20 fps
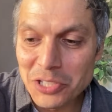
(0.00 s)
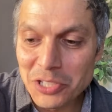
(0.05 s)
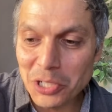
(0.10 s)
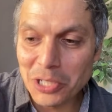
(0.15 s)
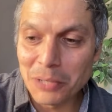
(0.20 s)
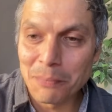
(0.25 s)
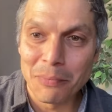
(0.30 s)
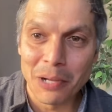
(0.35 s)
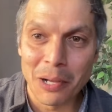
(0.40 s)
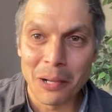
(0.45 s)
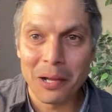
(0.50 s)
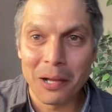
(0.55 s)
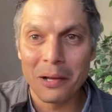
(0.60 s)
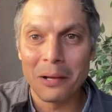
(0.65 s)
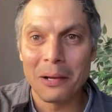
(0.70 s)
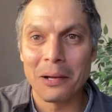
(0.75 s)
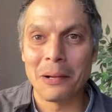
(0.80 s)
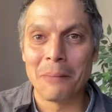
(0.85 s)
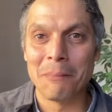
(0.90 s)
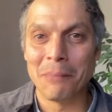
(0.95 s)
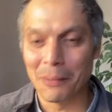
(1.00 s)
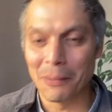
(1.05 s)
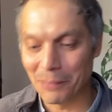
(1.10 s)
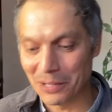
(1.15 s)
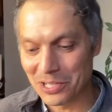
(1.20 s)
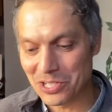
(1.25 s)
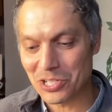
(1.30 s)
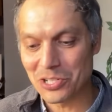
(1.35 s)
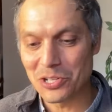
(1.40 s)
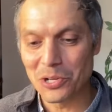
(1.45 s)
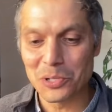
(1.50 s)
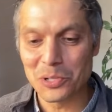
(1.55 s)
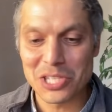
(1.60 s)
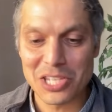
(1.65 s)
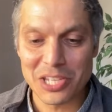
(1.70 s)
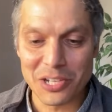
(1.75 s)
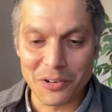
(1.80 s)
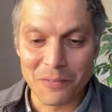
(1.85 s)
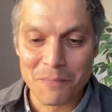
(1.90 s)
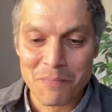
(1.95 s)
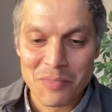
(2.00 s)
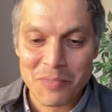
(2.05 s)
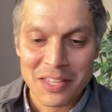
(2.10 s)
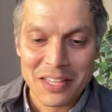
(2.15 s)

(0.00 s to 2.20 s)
took a bunch of notes here,